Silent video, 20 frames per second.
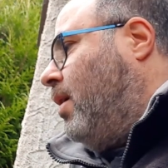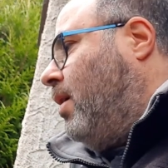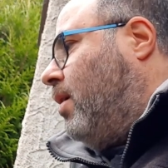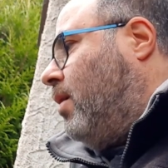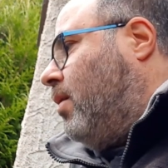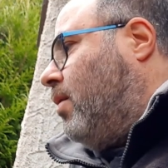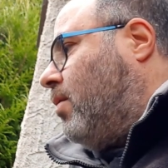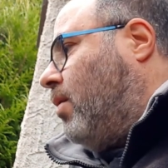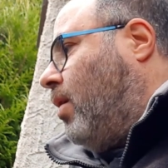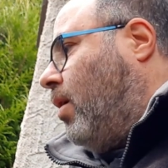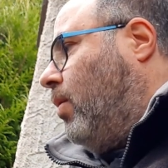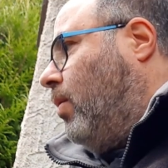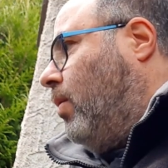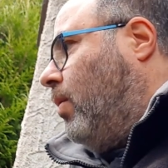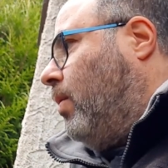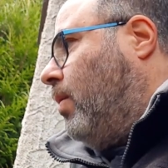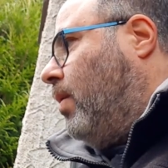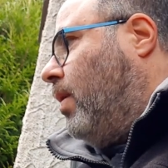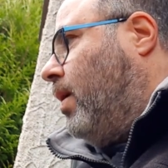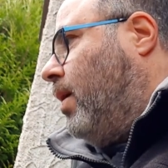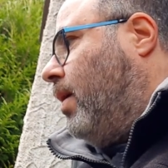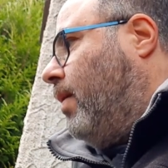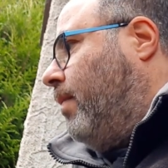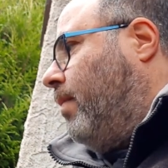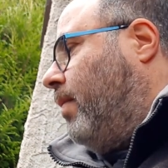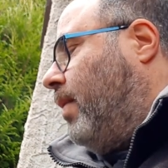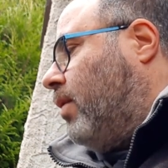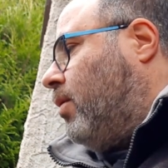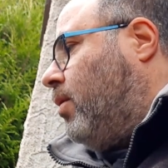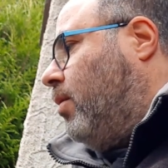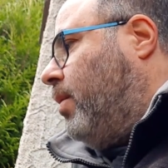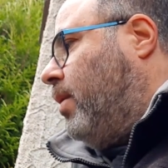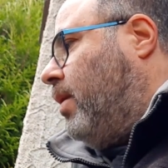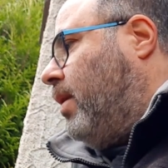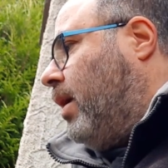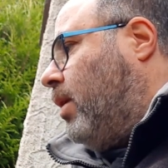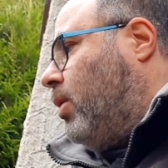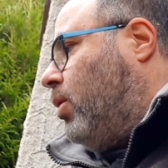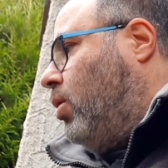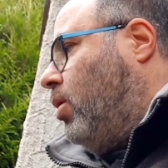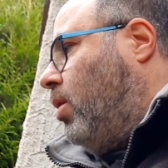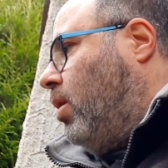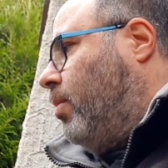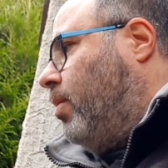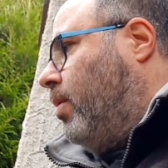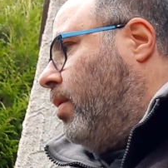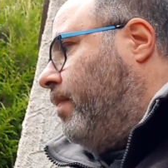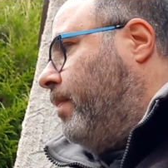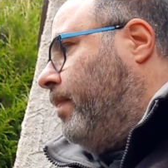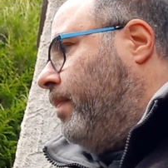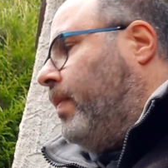So that's going to be the next job.